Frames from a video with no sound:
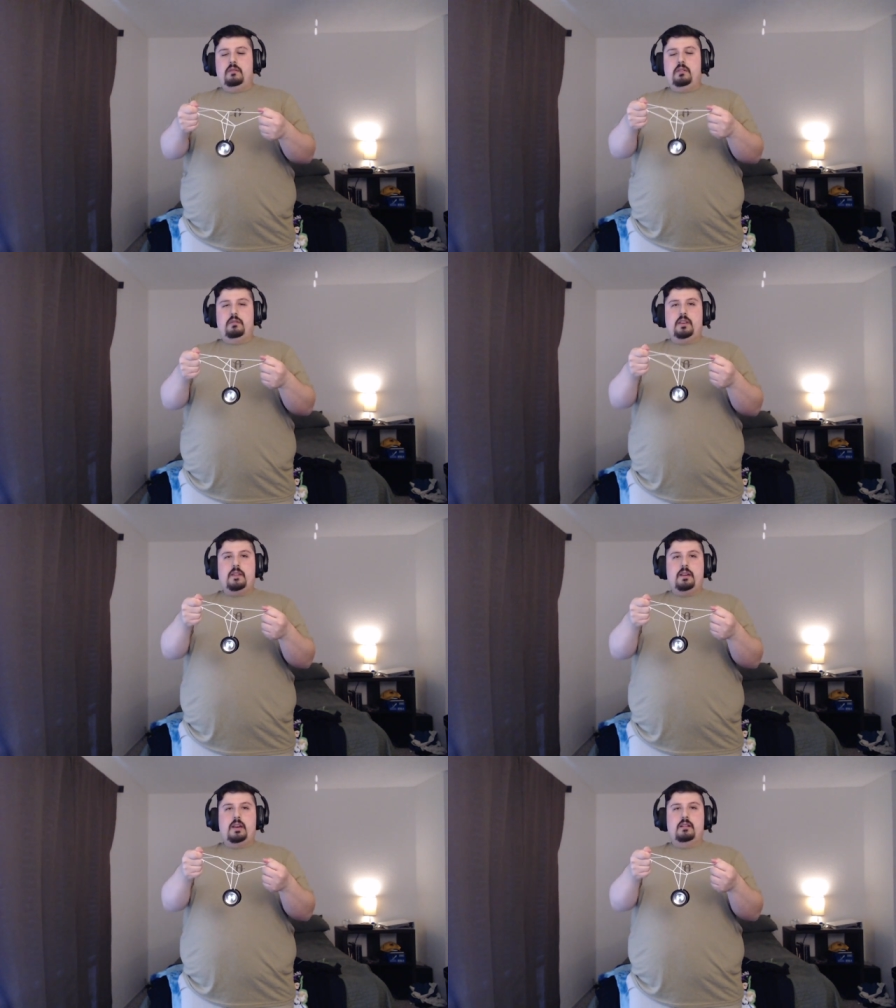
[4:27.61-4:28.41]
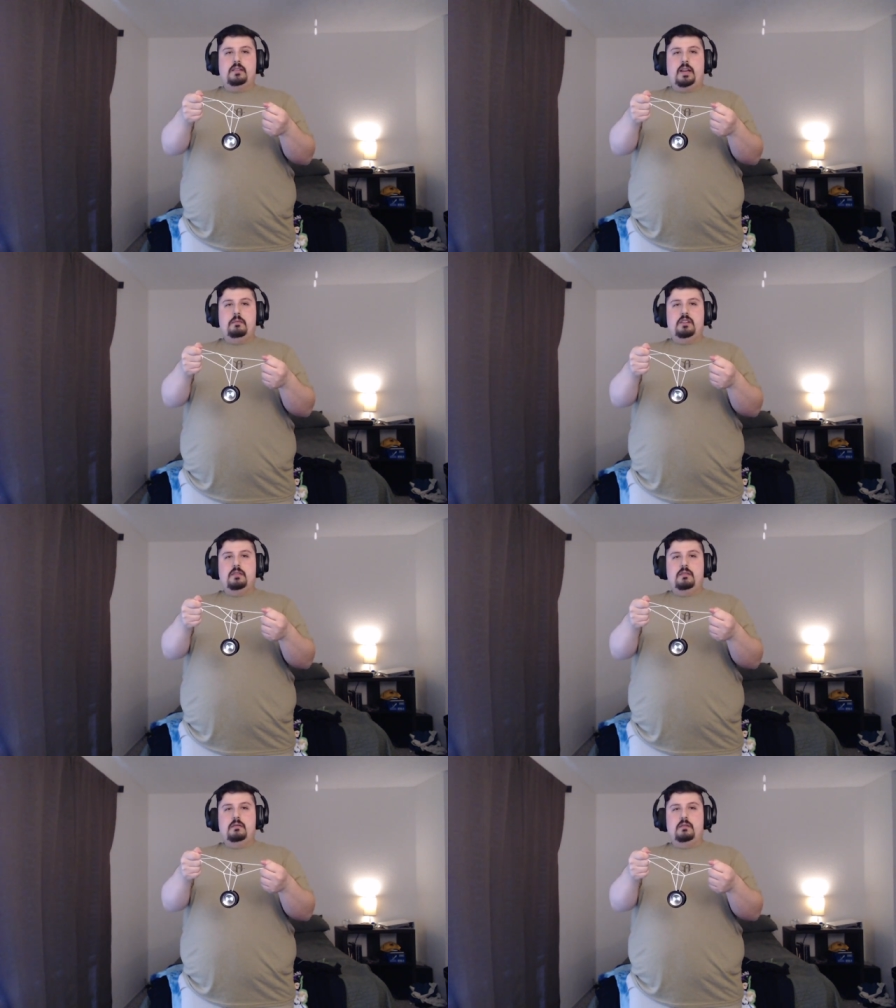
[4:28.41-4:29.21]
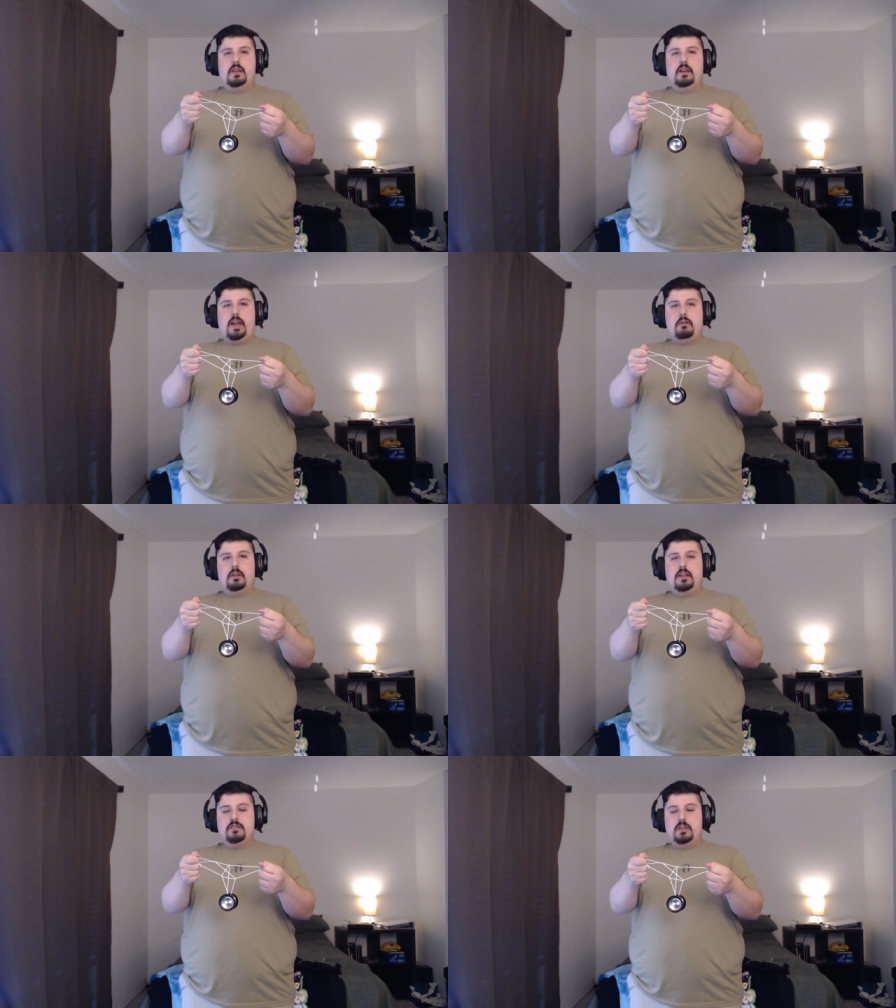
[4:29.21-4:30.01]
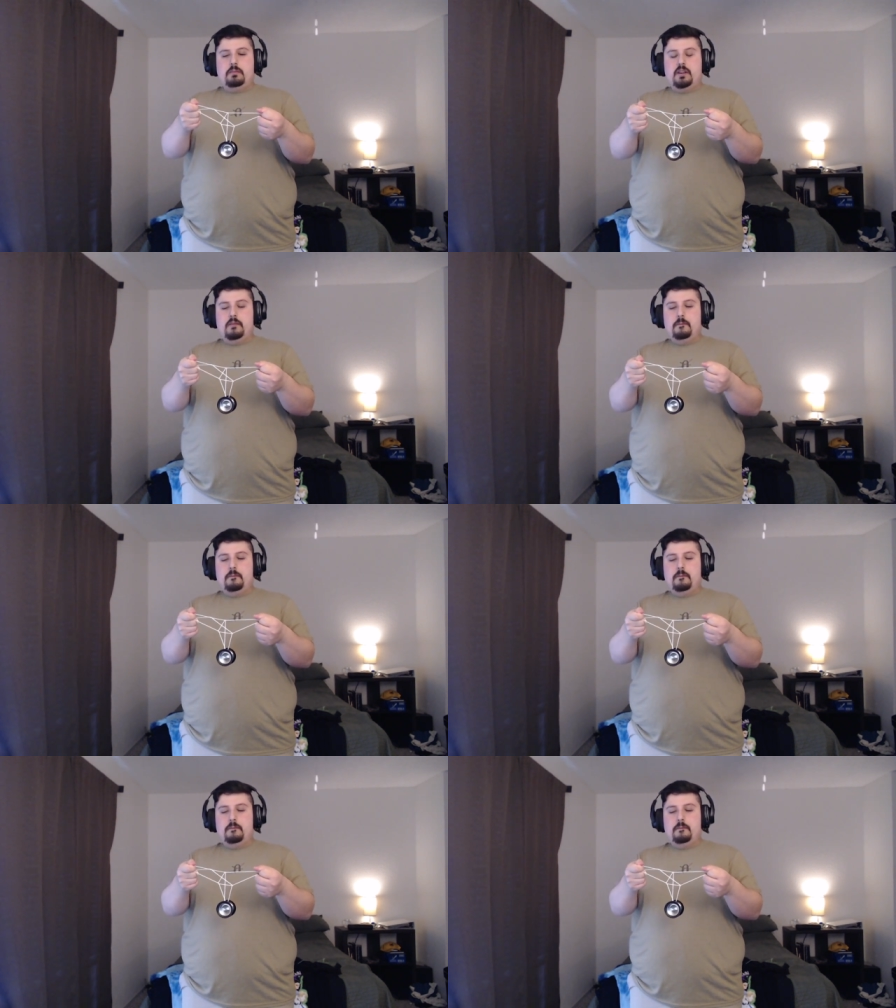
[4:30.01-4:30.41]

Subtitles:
you'll get that kind of diamond hourglass shape there.